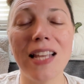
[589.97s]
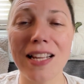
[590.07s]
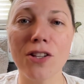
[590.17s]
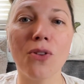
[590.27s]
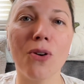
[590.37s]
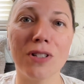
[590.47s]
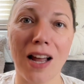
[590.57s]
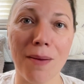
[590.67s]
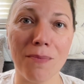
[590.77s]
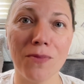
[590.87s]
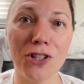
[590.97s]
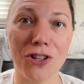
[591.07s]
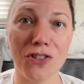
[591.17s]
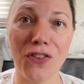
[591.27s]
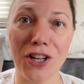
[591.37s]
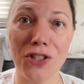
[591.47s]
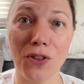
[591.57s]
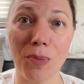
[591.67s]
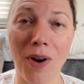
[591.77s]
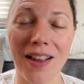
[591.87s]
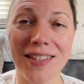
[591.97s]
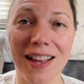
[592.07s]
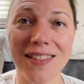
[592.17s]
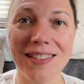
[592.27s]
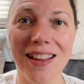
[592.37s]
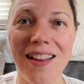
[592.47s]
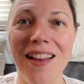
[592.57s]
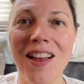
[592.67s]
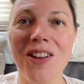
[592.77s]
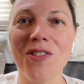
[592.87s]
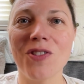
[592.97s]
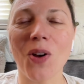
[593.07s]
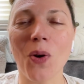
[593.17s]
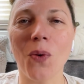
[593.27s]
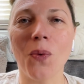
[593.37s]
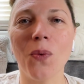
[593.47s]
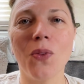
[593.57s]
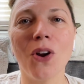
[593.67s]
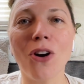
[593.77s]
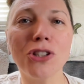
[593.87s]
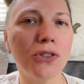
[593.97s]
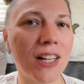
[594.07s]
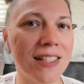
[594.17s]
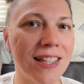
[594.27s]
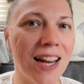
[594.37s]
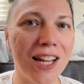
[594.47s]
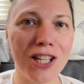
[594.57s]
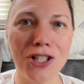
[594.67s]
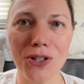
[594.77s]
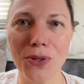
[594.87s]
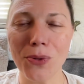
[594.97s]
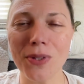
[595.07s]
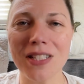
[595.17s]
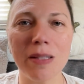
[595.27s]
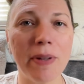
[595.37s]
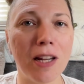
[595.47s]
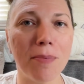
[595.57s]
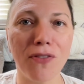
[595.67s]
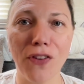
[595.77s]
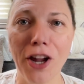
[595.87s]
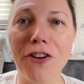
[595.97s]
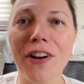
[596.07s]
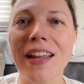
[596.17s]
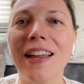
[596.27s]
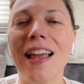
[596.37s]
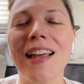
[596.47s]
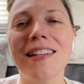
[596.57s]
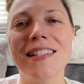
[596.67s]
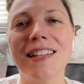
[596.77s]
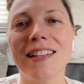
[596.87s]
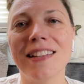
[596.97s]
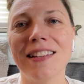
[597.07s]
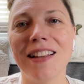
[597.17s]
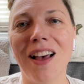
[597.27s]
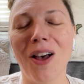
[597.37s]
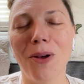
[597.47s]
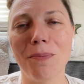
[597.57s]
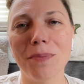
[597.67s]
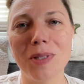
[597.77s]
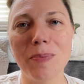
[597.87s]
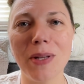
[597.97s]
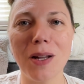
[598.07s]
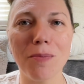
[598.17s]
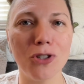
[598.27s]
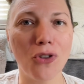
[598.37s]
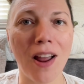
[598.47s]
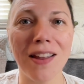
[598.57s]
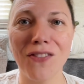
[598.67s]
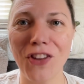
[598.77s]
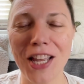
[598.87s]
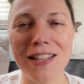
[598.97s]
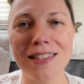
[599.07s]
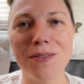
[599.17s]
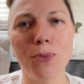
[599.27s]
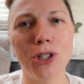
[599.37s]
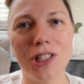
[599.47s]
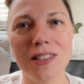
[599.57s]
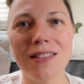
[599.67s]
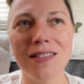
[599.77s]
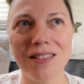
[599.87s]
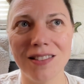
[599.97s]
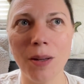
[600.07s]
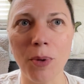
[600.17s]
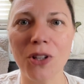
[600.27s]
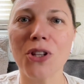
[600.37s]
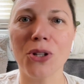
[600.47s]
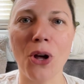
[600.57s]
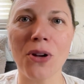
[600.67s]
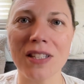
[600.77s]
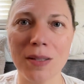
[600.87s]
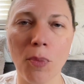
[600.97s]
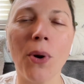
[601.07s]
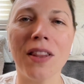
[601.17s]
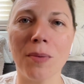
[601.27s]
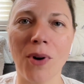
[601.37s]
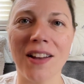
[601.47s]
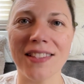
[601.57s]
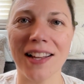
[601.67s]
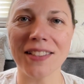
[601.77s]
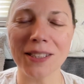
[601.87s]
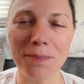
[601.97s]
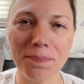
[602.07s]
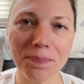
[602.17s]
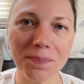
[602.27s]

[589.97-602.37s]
takes a long time, start to finish, for the process. So there are tricks that I can do to speed up the firing and to speed up the drying phase, which is typically the longest point in the process.